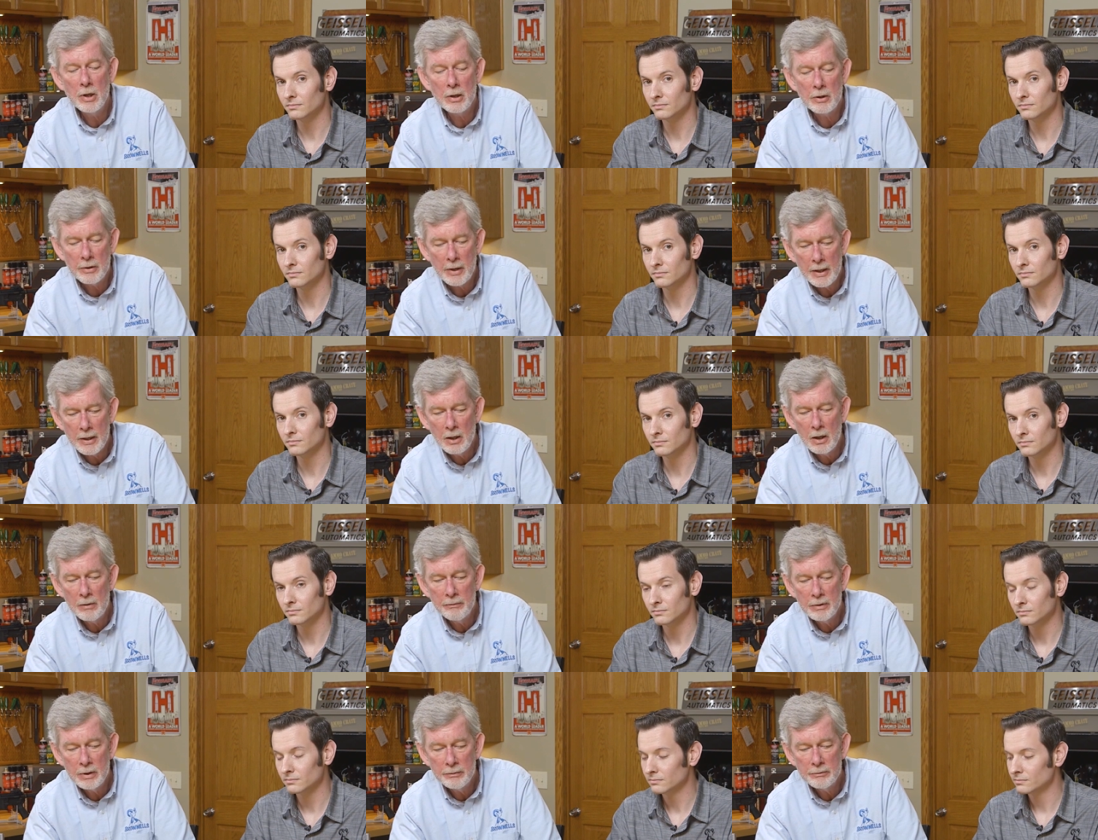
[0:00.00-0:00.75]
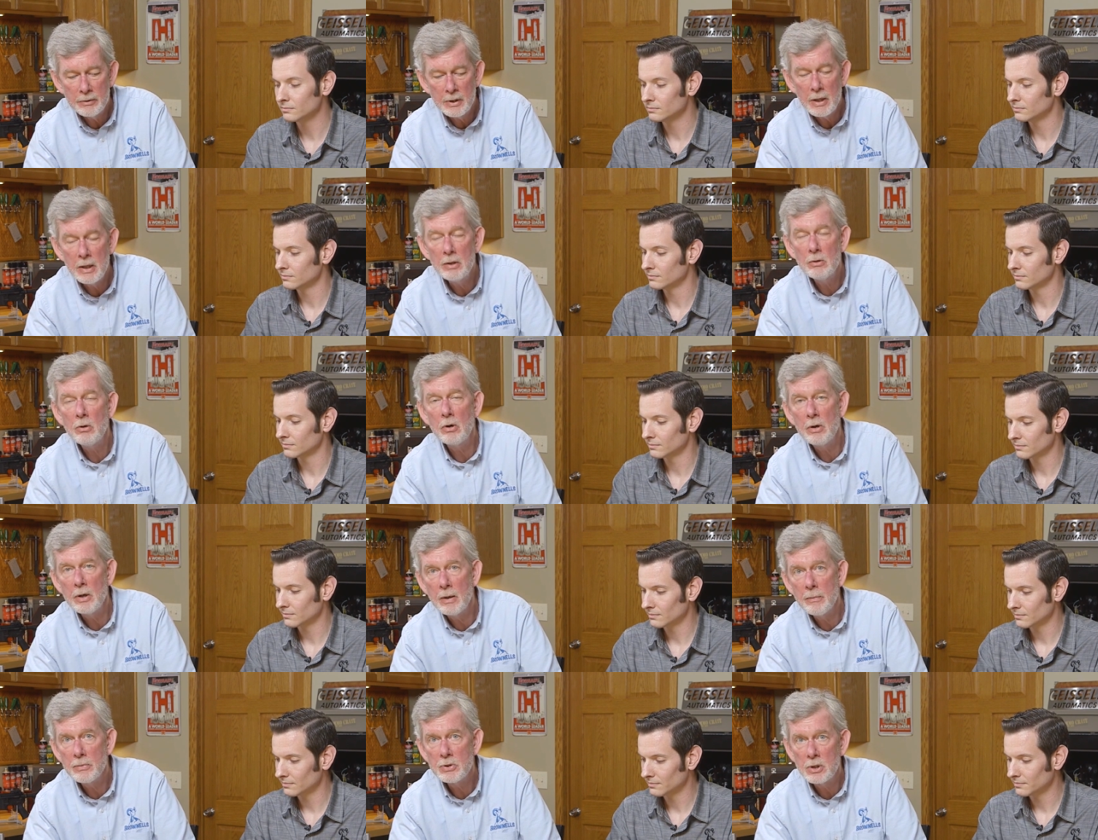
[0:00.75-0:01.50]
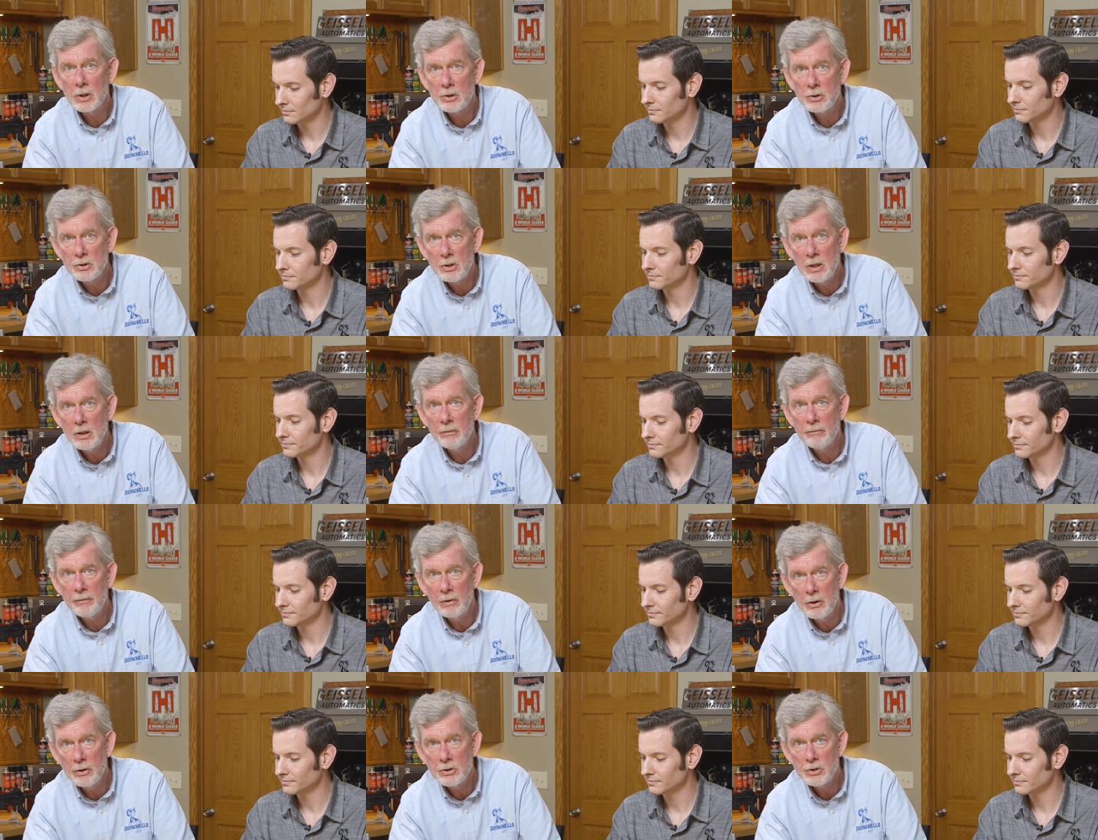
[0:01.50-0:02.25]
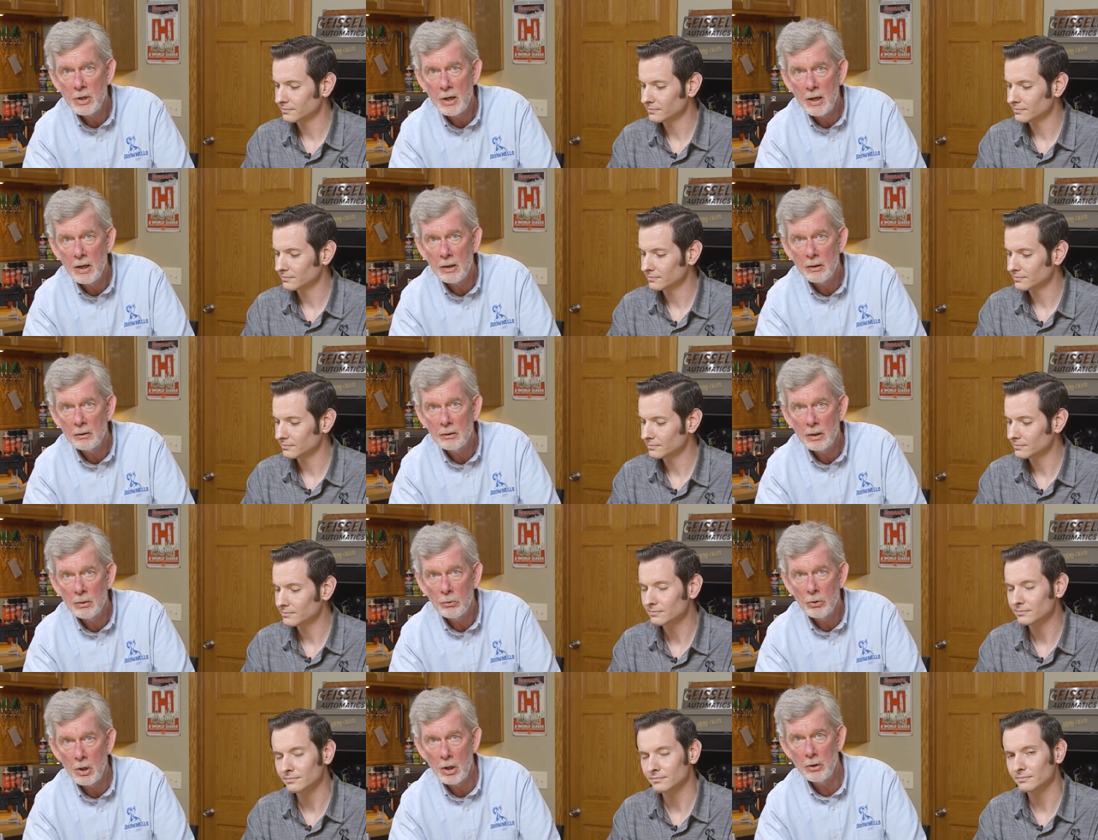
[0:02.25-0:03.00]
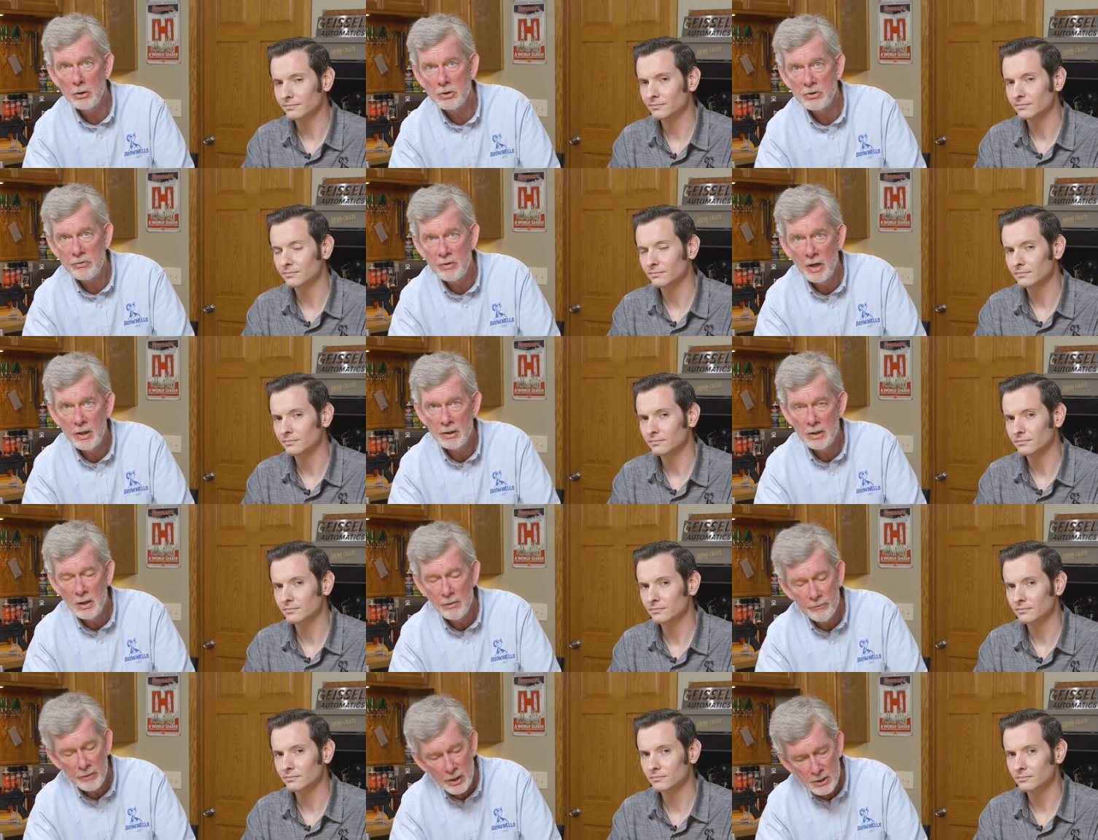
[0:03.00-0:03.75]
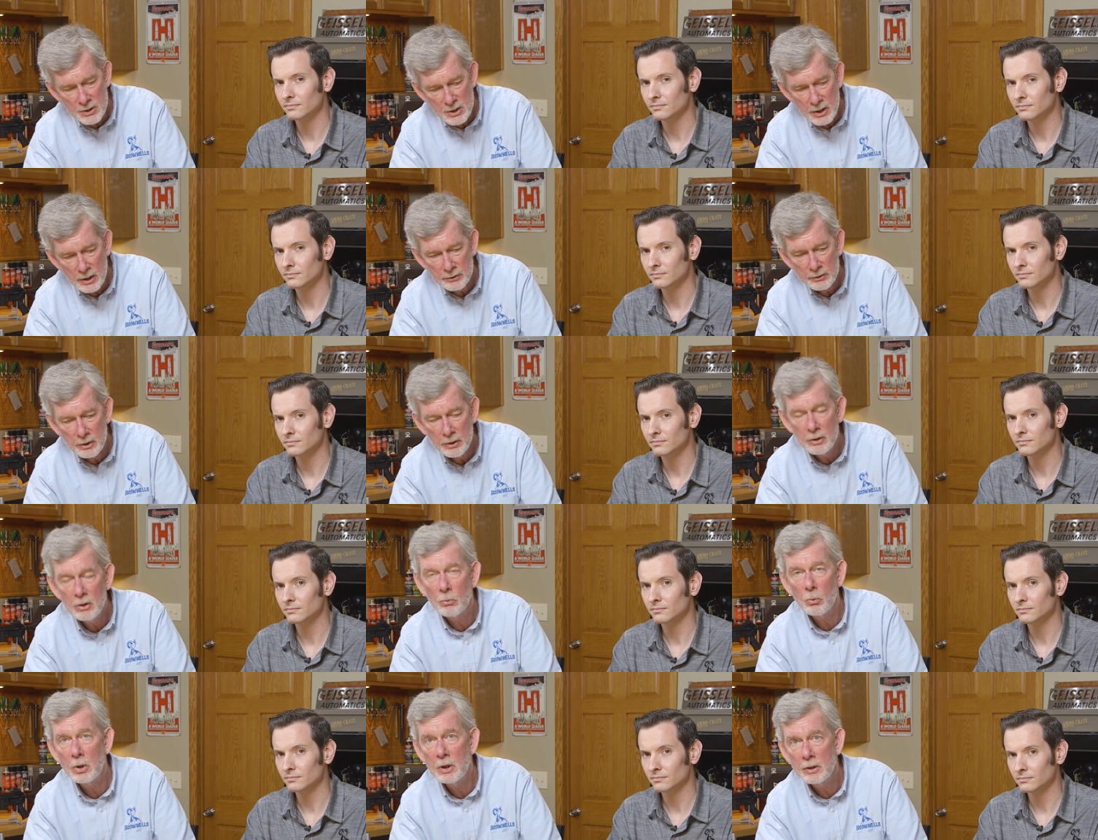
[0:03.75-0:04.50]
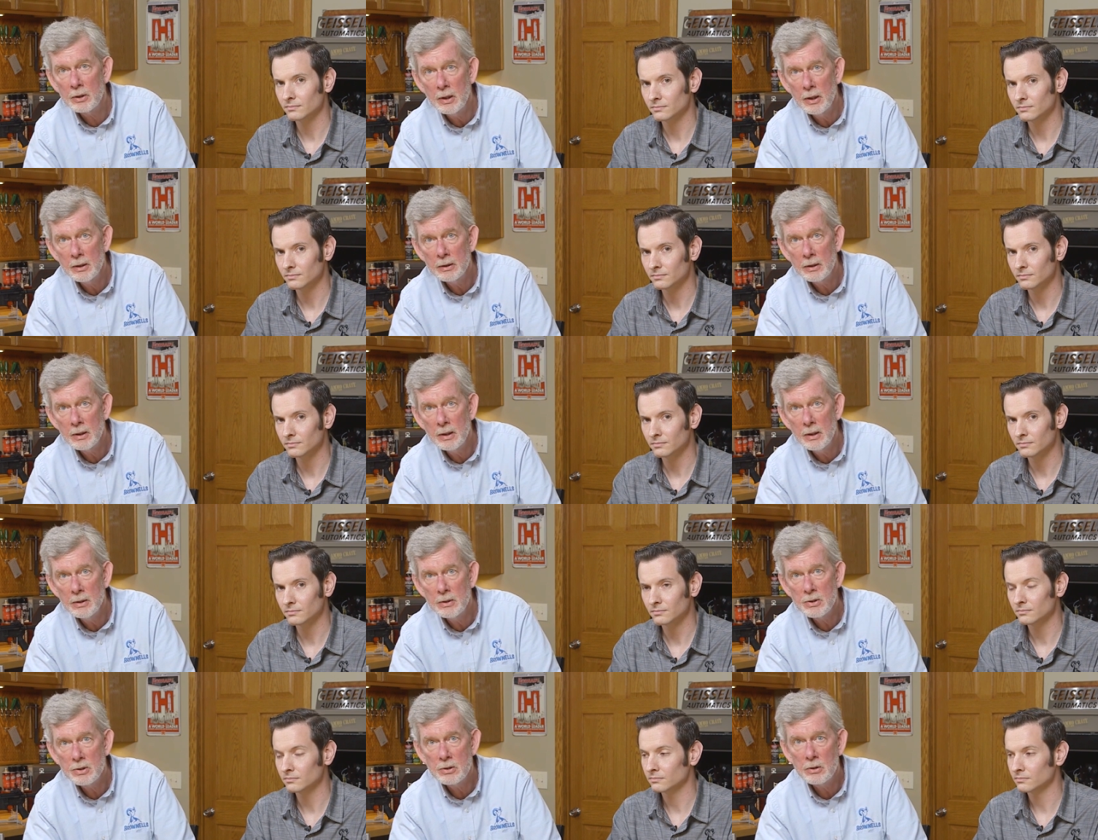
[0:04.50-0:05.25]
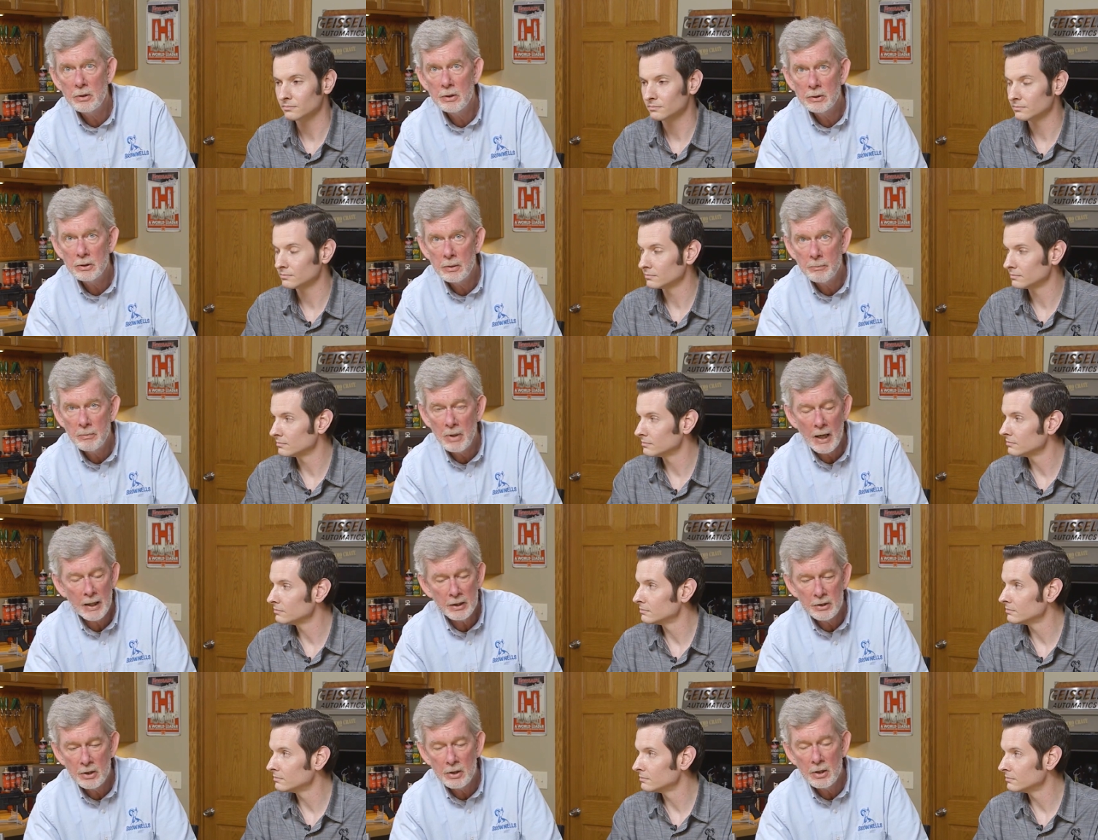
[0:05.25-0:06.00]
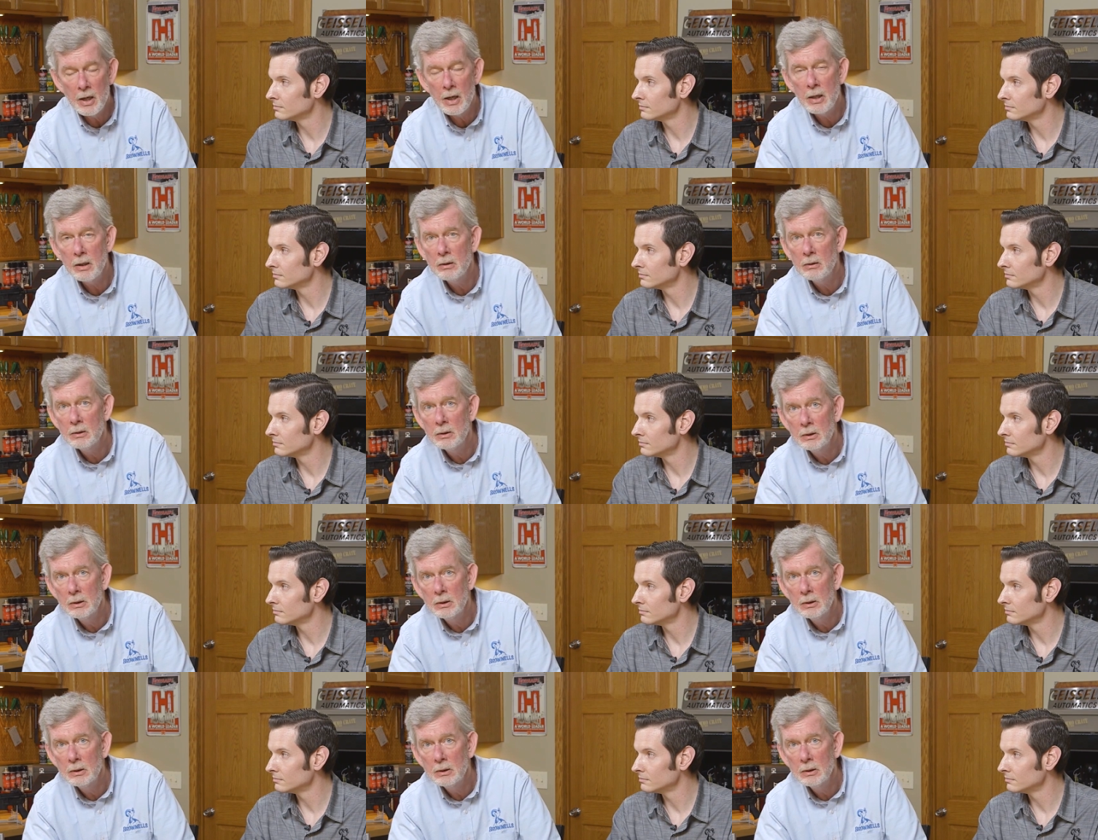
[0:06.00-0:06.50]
Speaker 1: on an AR-15 or an M16 firsthand. And with all those Vietnam vets out there that worked on guns back in the day